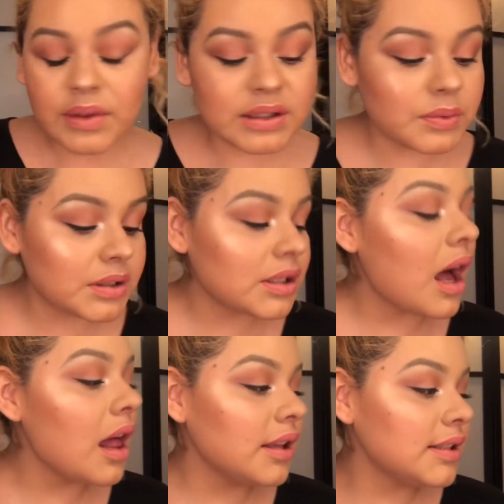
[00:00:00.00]
This was the
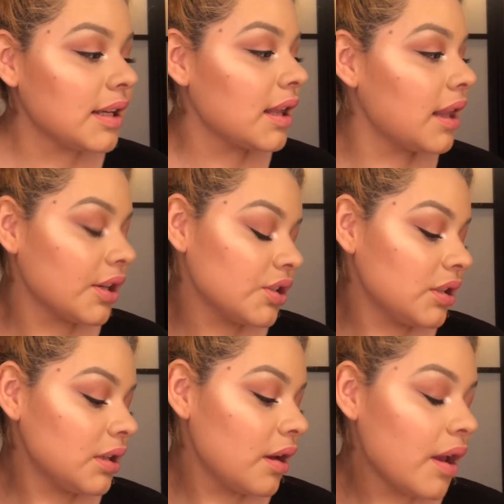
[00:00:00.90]
holiday
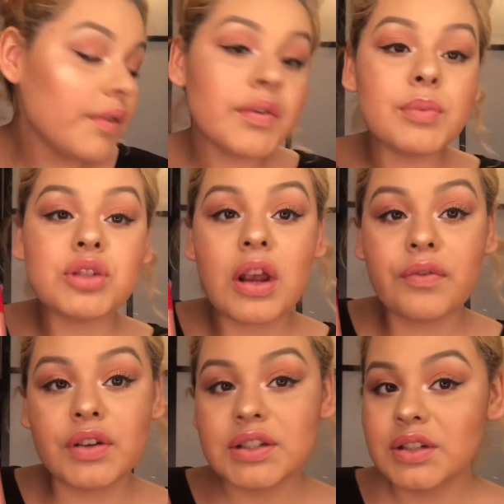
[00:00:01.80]
collection from
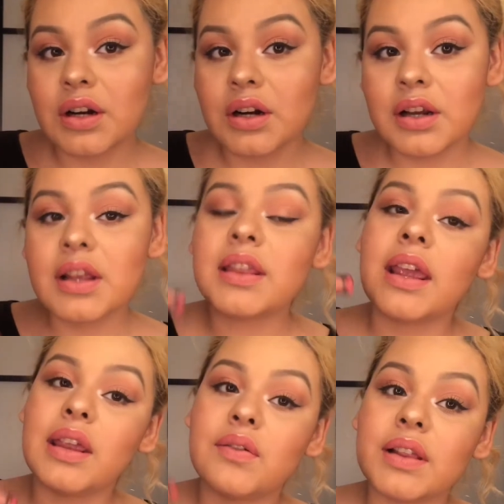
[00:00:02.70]
Jeffree Star
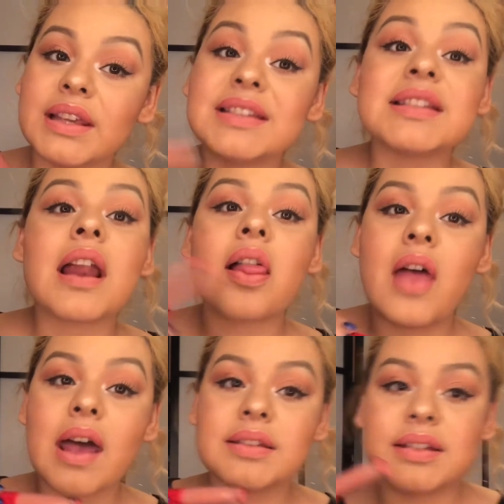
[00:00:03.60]
that he released
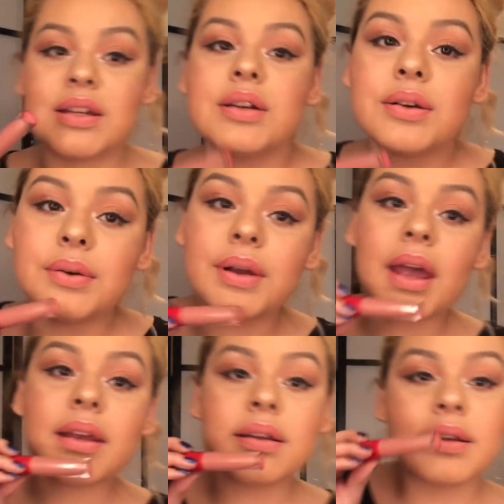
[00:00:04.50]
last year. Okay,